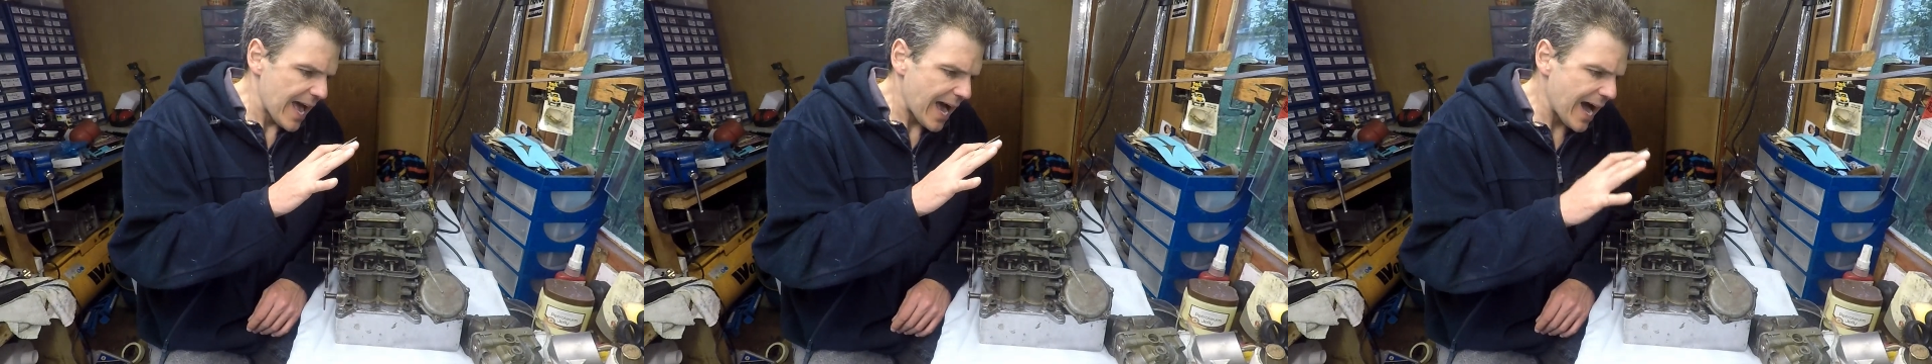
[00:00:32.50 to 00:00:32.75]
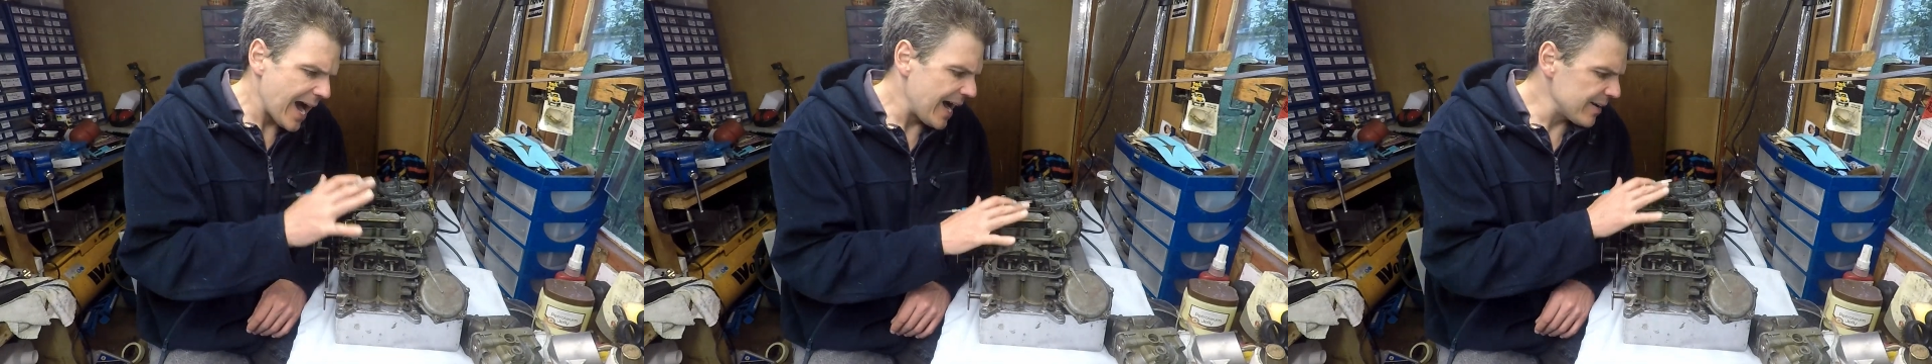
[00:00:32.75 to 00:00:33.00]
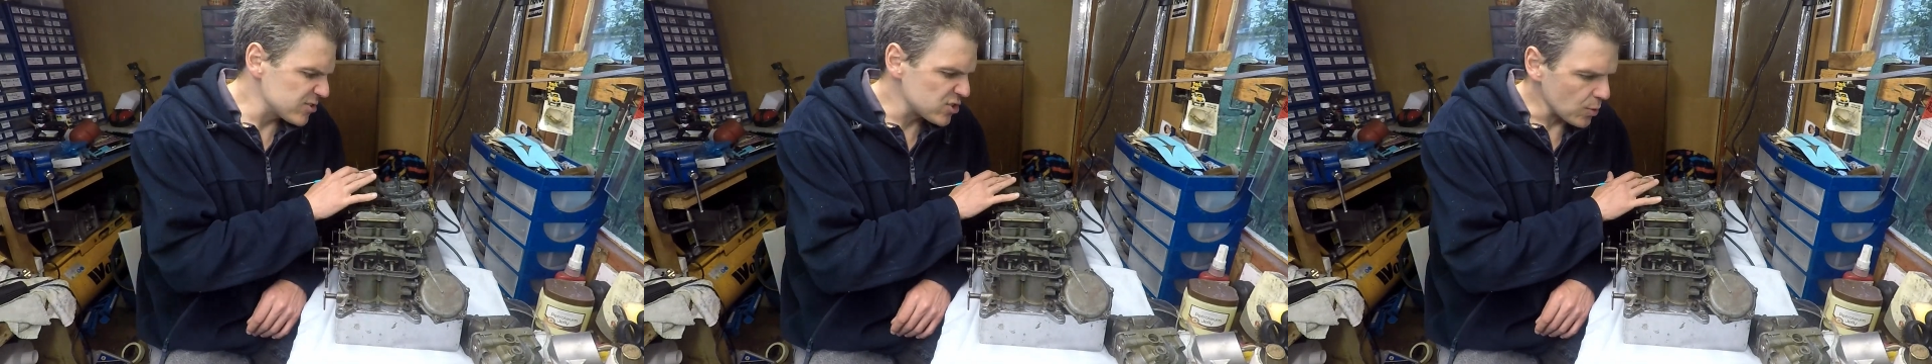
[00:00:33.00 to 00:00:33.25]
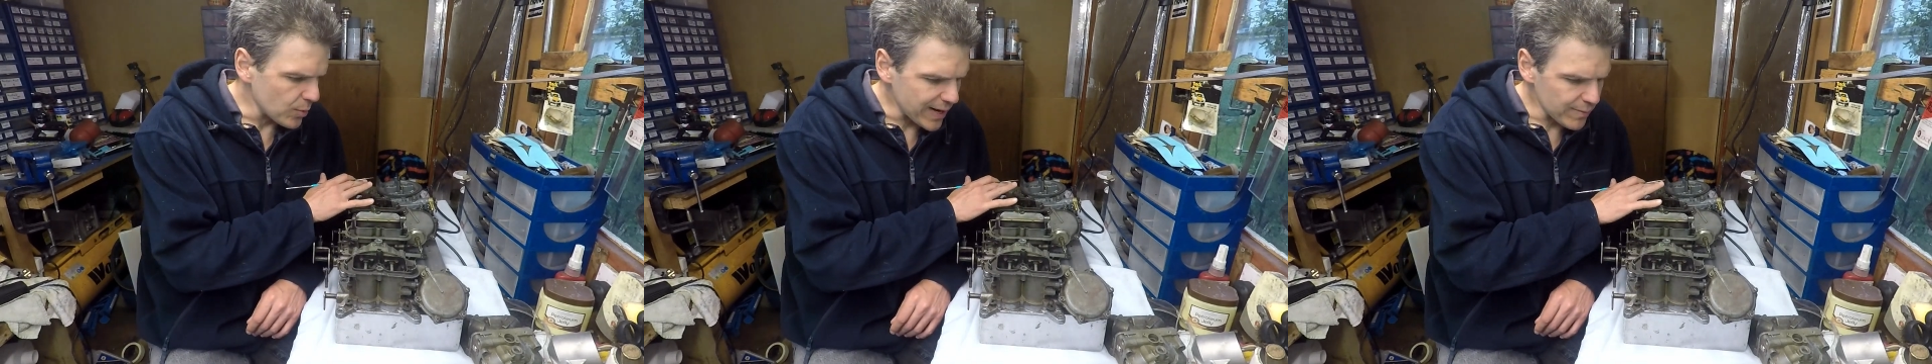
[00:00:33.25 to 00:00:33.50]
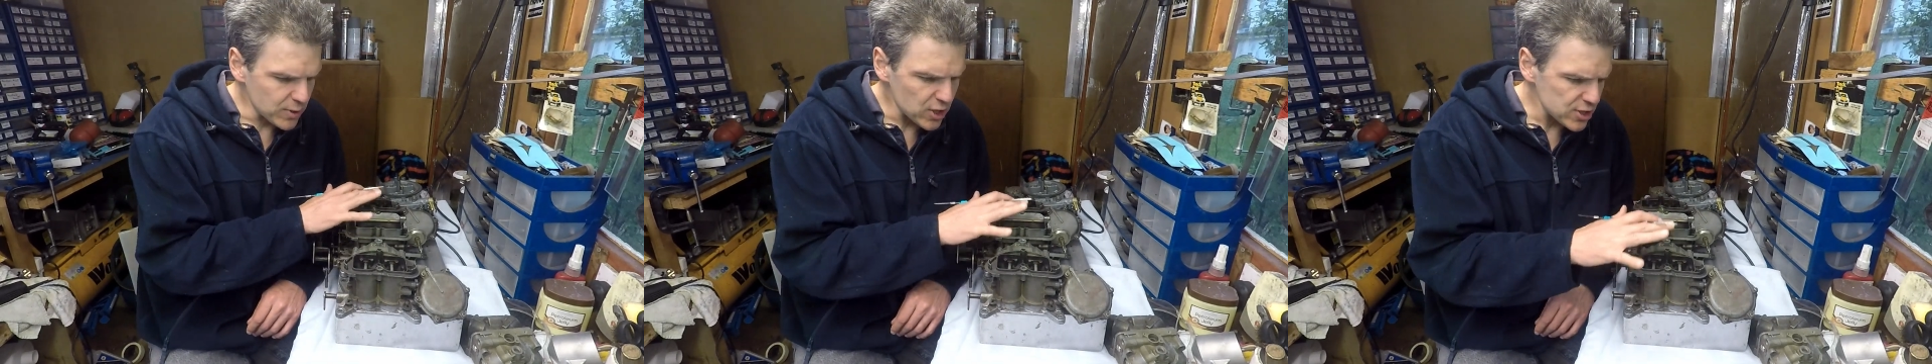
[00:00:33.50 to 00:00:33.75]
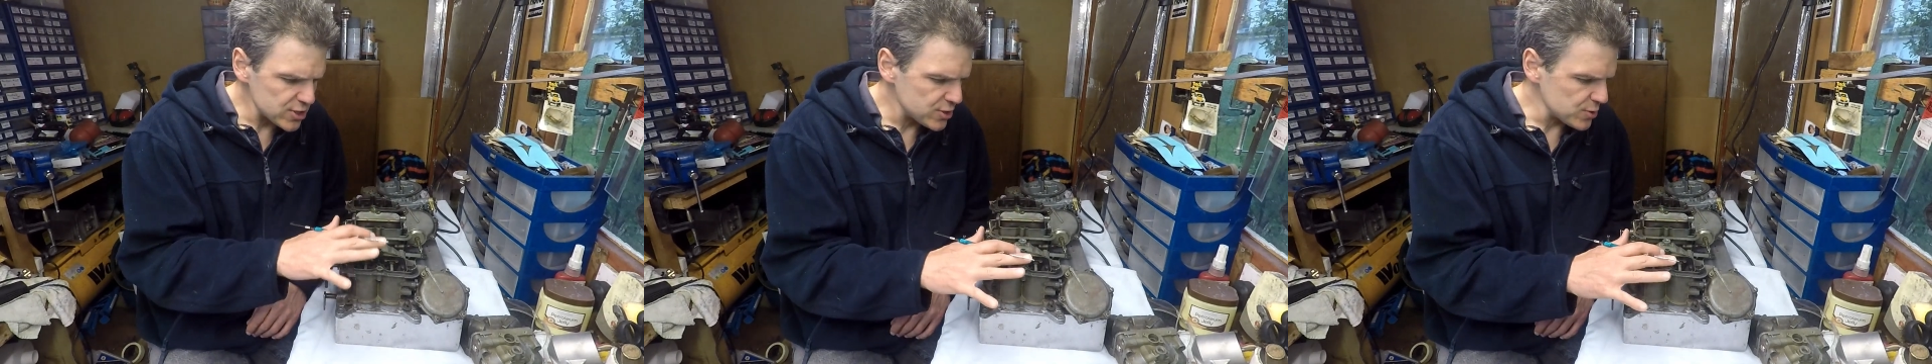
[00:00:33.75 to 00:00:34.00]
And so what I'm
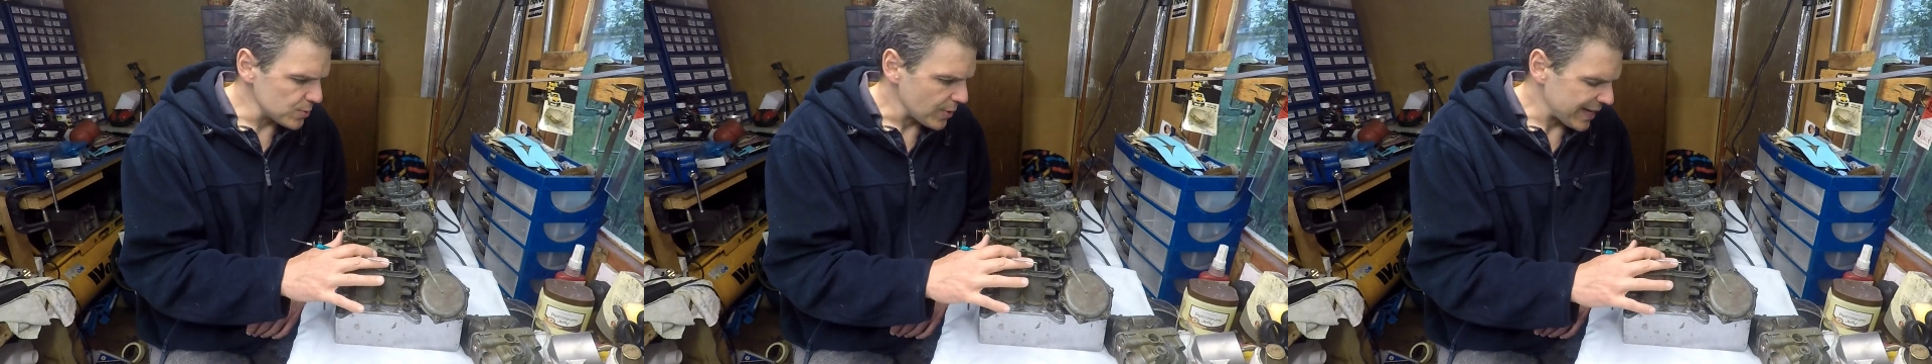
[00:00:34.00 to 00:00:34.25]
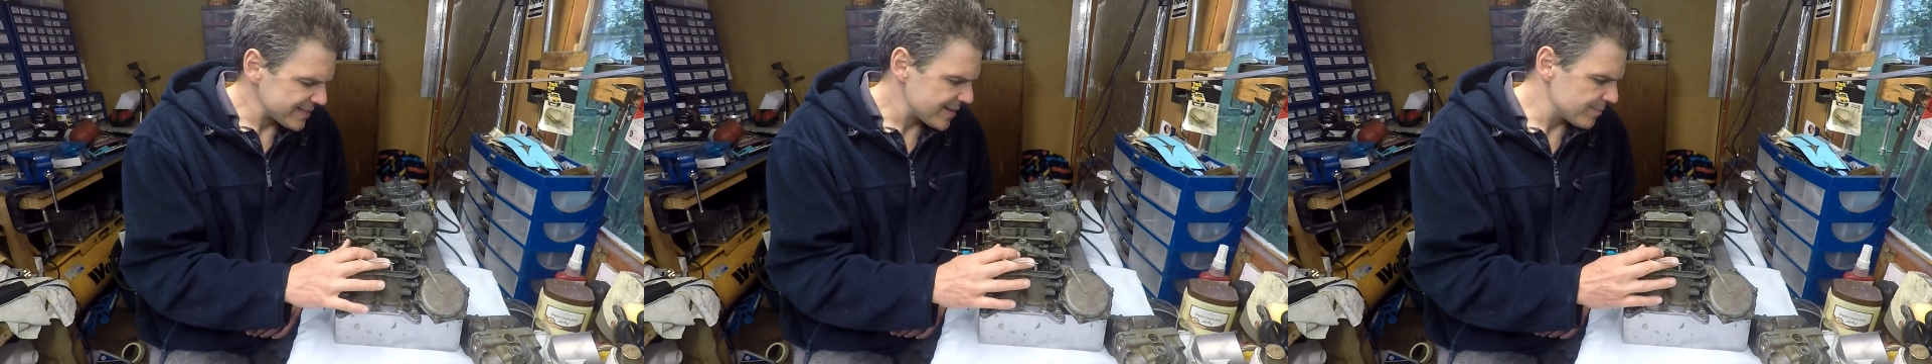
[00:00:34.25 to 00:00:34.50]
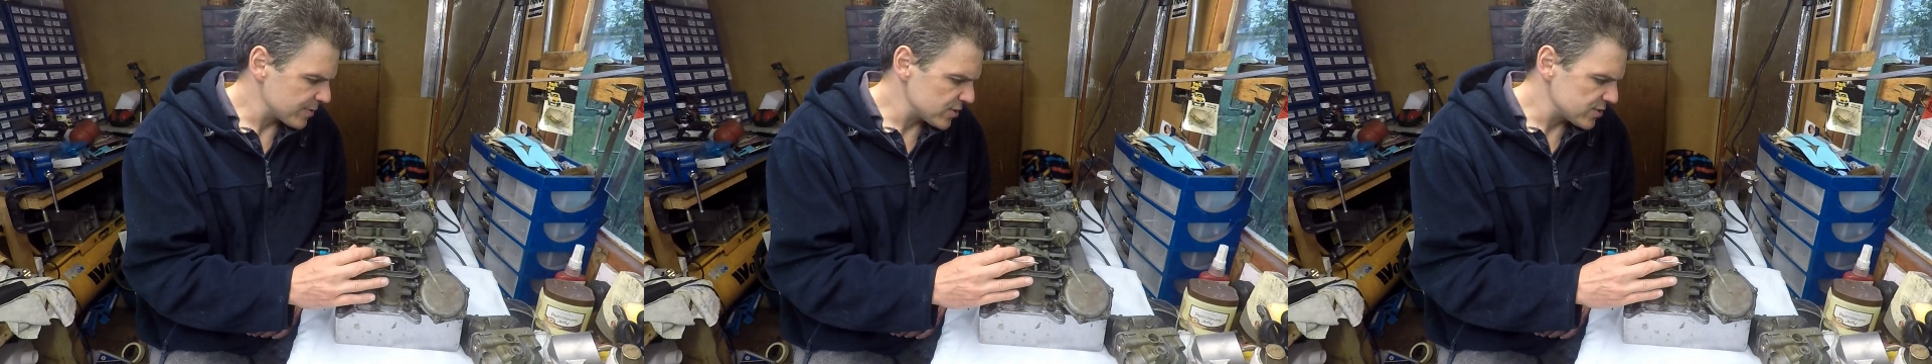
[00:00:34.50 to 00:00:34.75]
going to do is I'm going